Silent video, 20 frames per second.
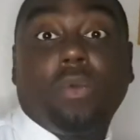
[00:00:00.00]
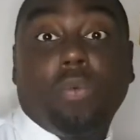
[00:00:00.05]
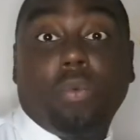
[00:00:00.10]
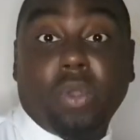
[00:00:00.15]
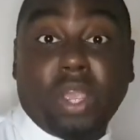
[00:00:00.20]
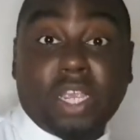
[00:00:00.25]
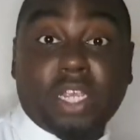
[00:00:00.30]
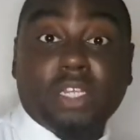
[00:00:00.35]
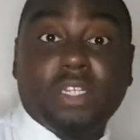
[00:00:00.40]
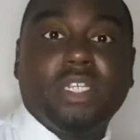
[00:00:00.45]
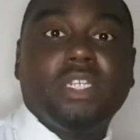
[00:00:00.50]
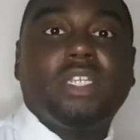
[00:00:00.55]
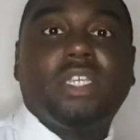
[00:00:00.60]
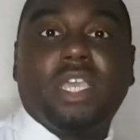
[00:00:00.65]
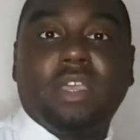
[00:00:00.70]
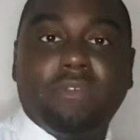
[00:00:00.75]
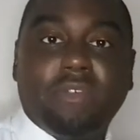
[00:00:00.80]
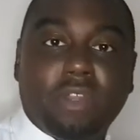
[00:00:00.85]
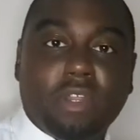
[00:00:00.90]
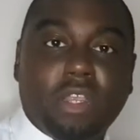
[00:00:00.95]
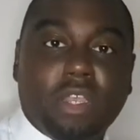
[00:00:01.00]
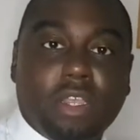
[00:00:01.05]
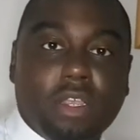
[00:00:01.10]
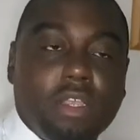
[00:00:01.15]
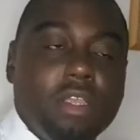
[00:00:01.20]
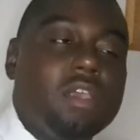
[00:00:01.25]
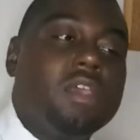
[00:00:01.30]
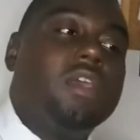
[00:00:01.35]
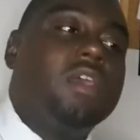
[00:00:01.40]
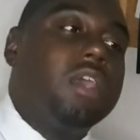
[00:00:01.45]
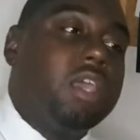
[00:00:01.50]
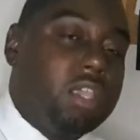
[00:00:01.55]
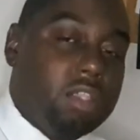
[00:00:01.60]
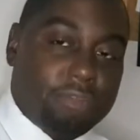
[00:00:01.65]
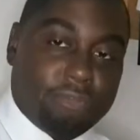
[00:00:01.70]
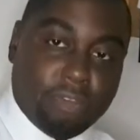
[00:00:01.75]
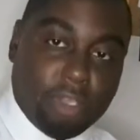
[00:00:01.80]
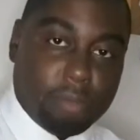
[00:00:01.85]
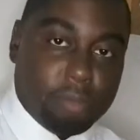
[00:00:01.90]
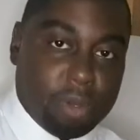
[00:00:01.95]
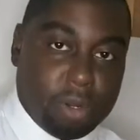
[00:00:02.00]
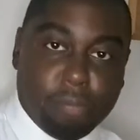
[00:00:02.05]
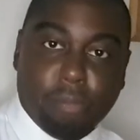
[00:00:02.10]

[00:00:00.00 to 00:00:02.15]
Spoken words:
way she's giving it is feminine.